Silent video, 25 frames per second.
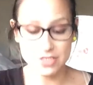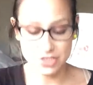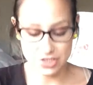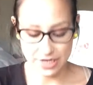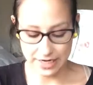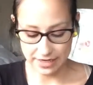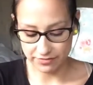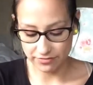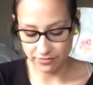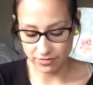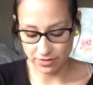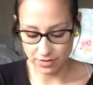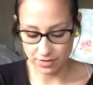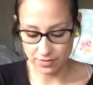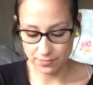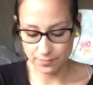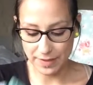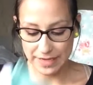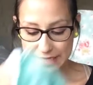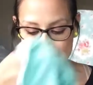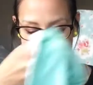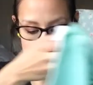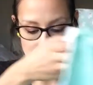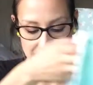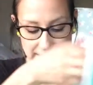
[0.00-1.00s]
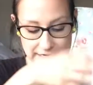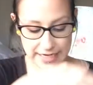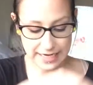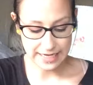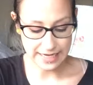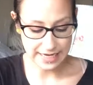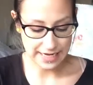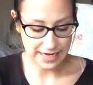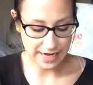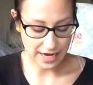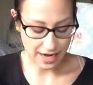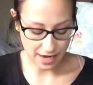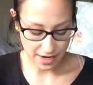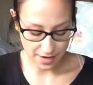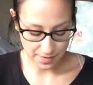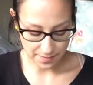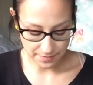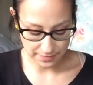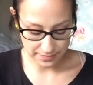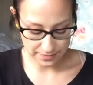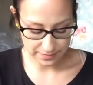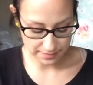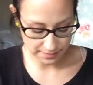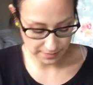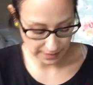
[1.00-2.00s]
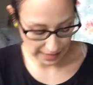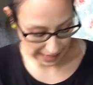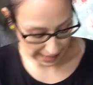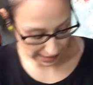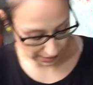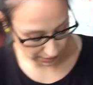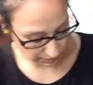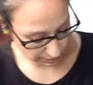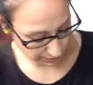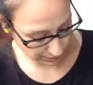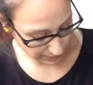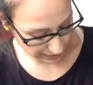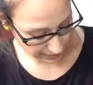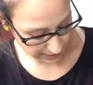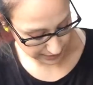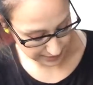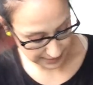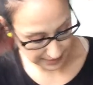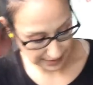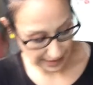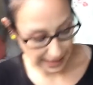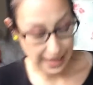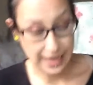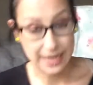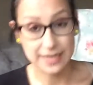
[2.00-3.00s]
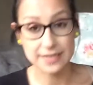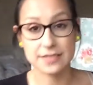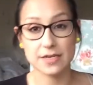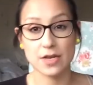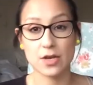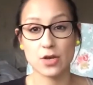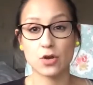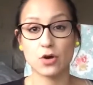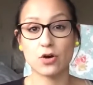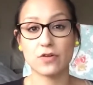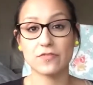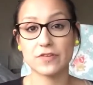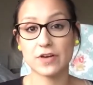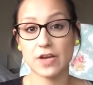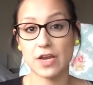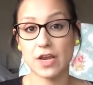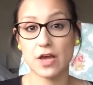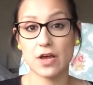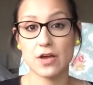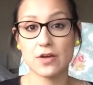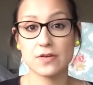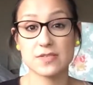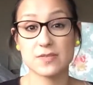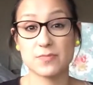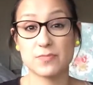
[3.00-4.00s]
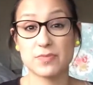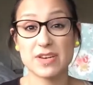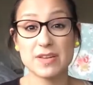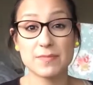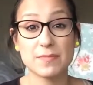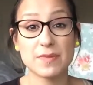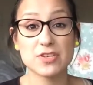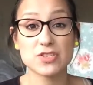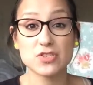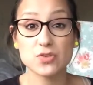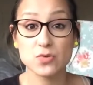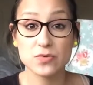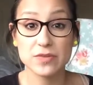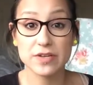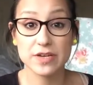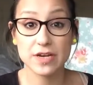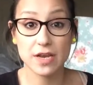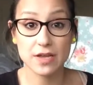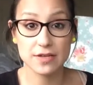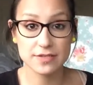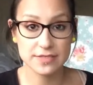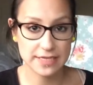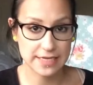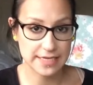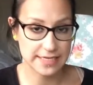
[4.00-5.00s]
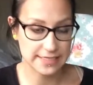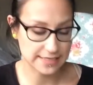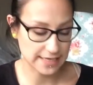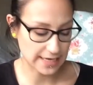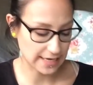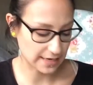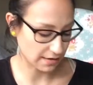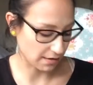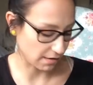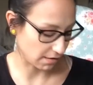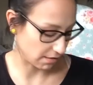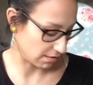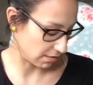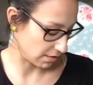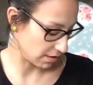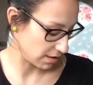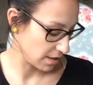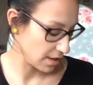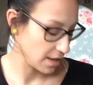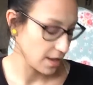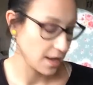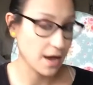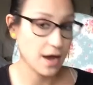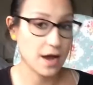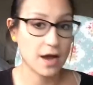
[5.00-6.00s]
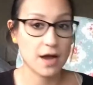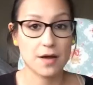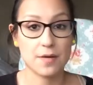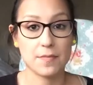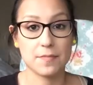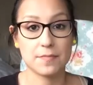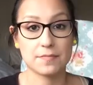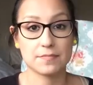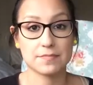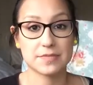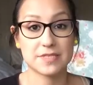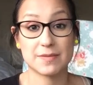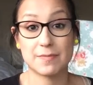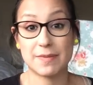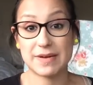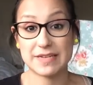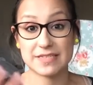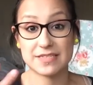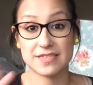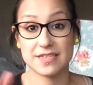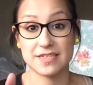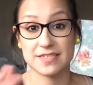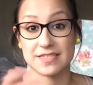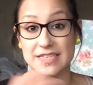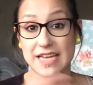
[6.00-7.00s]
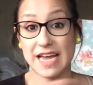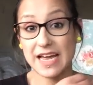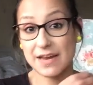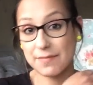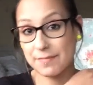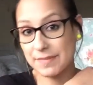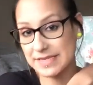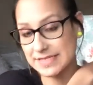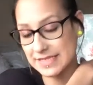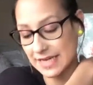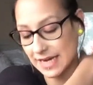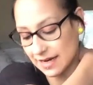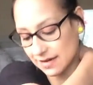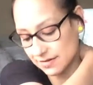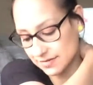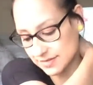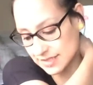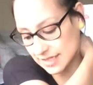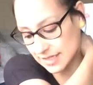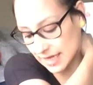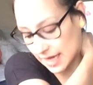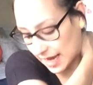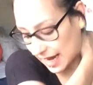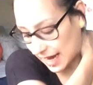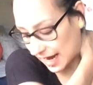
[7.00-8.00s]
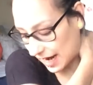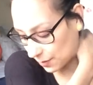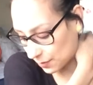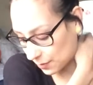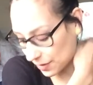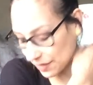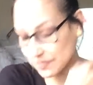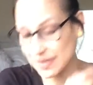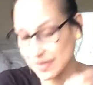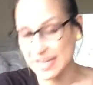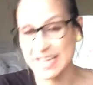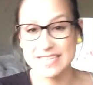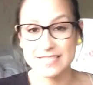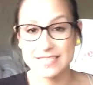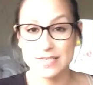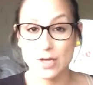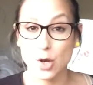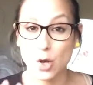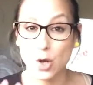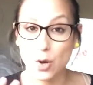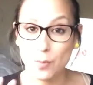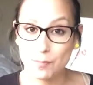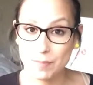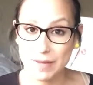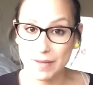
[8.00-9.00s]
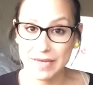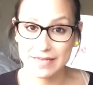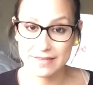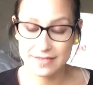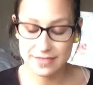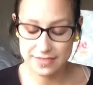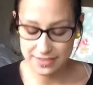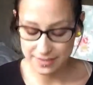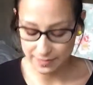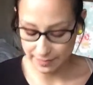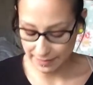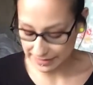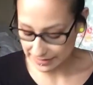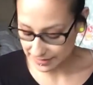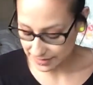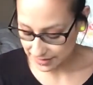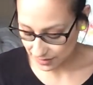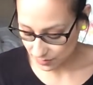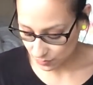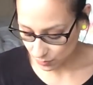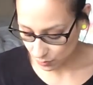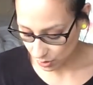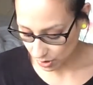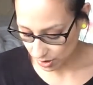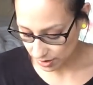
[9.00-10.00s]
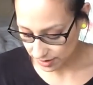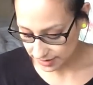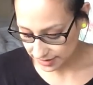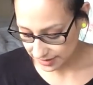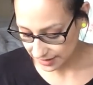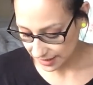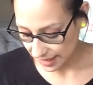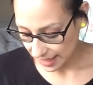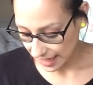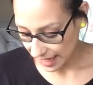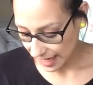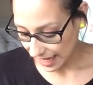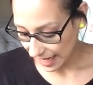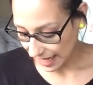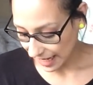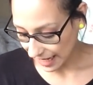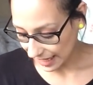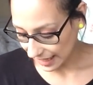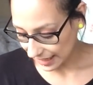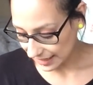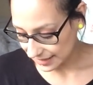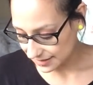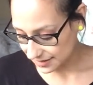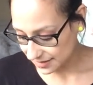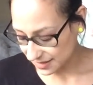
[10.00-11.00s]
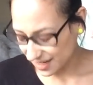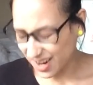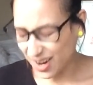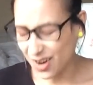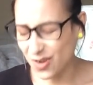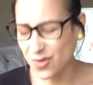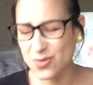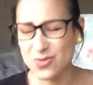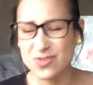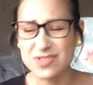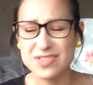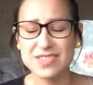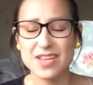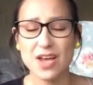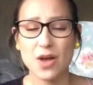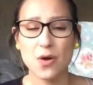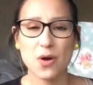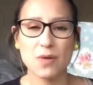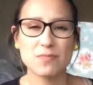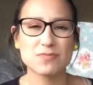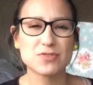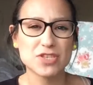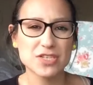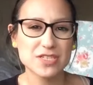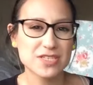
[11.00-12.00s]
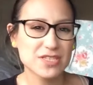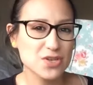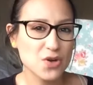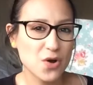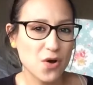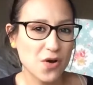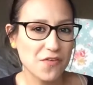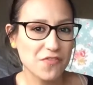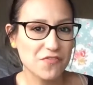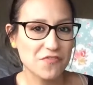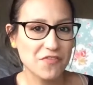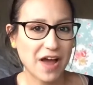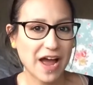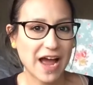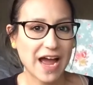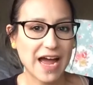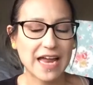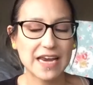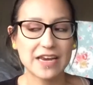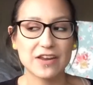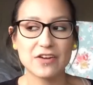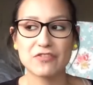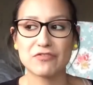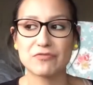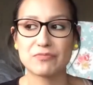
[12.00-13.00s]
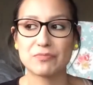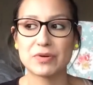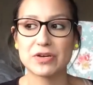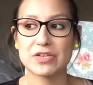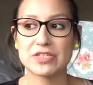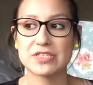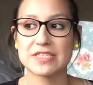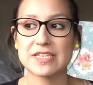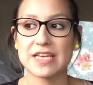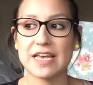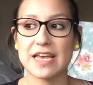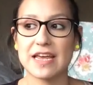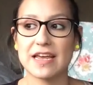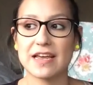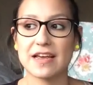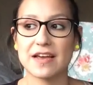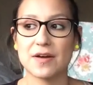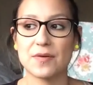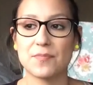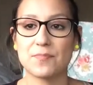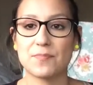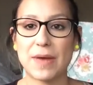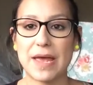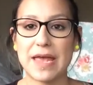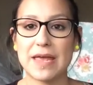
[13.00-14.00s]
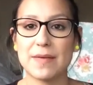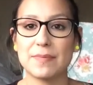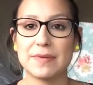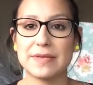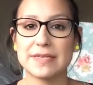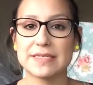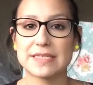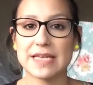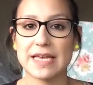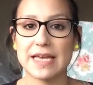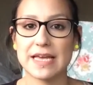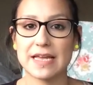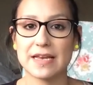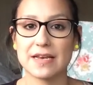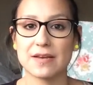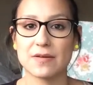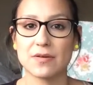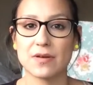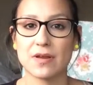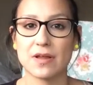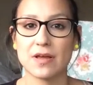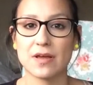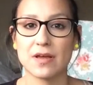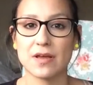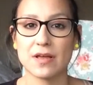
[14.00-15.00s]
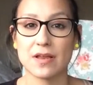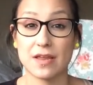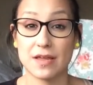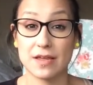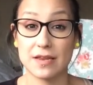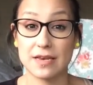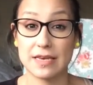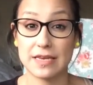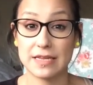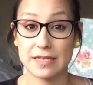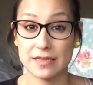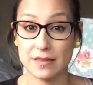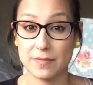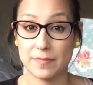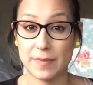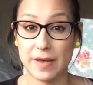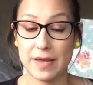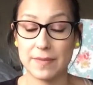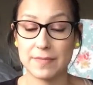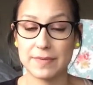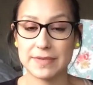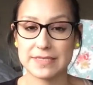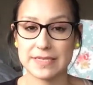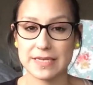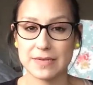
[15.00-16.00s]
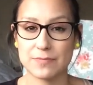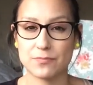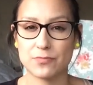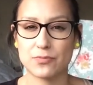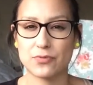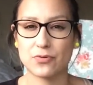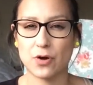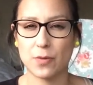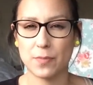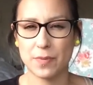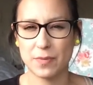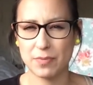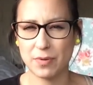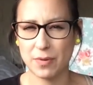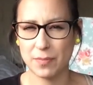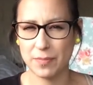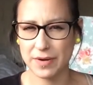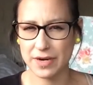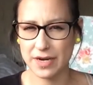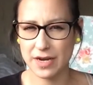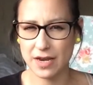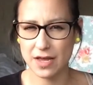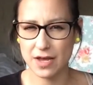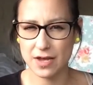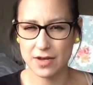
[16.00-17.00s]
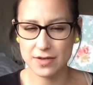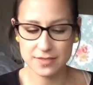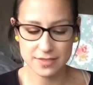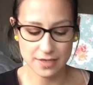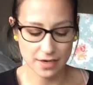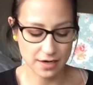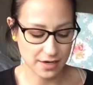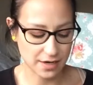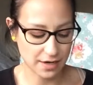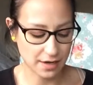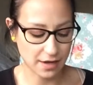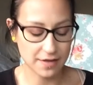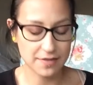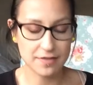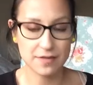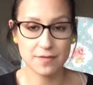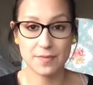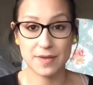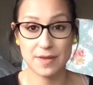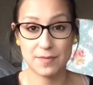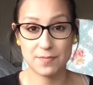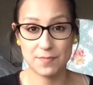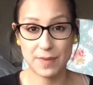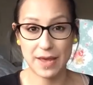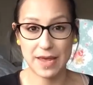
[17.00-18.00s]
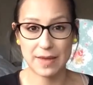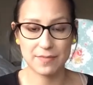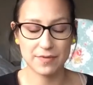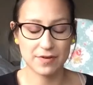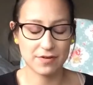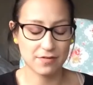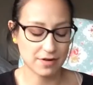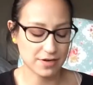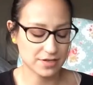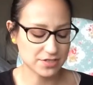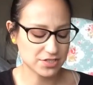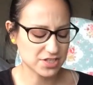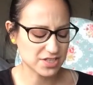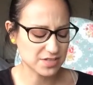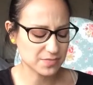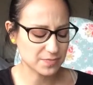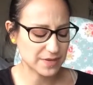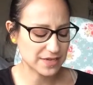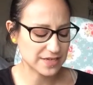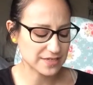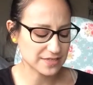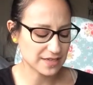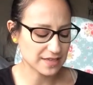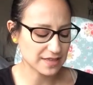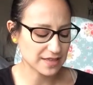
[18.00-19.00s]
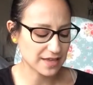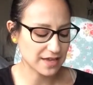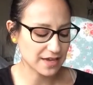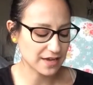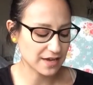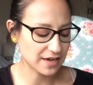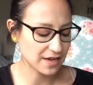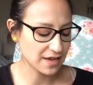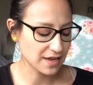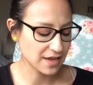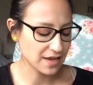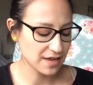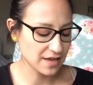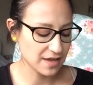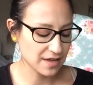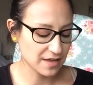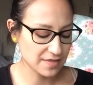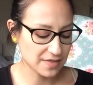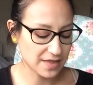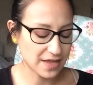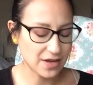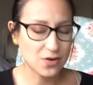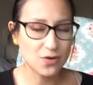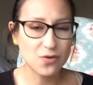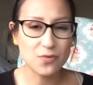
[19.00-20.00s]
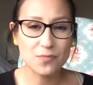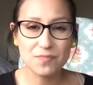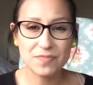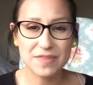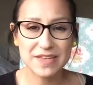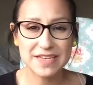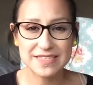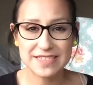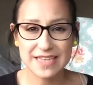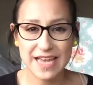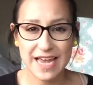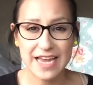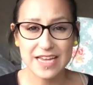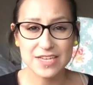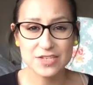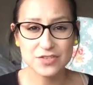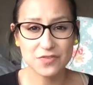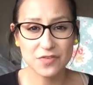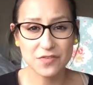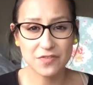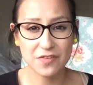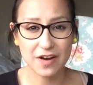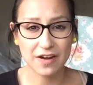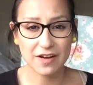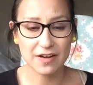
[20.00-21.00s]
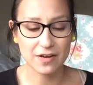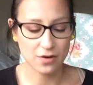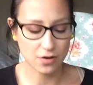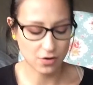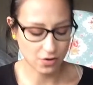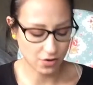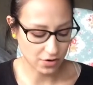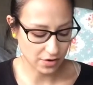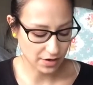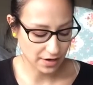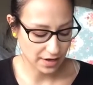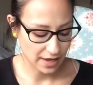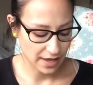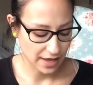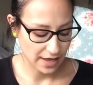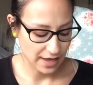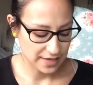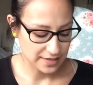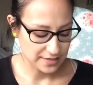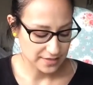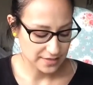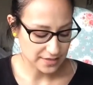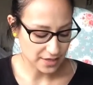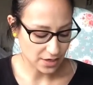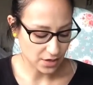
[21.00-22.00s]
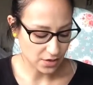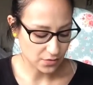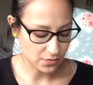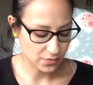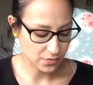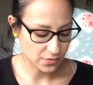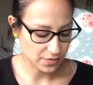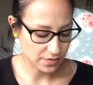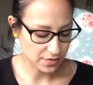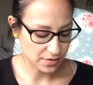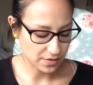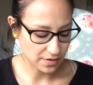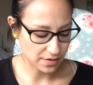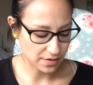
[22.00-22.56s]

in general, basically, Albert had a lot of clothes. Pretty much all the clothes that he's in are Sebastian's hand-me-downs. However, he's a lot bigger than Sebastian was, and also I'm just not a fan of putting babies in, like little babies in proper clothes. I like them in Baby Grows just because I think they're not this age for very long. So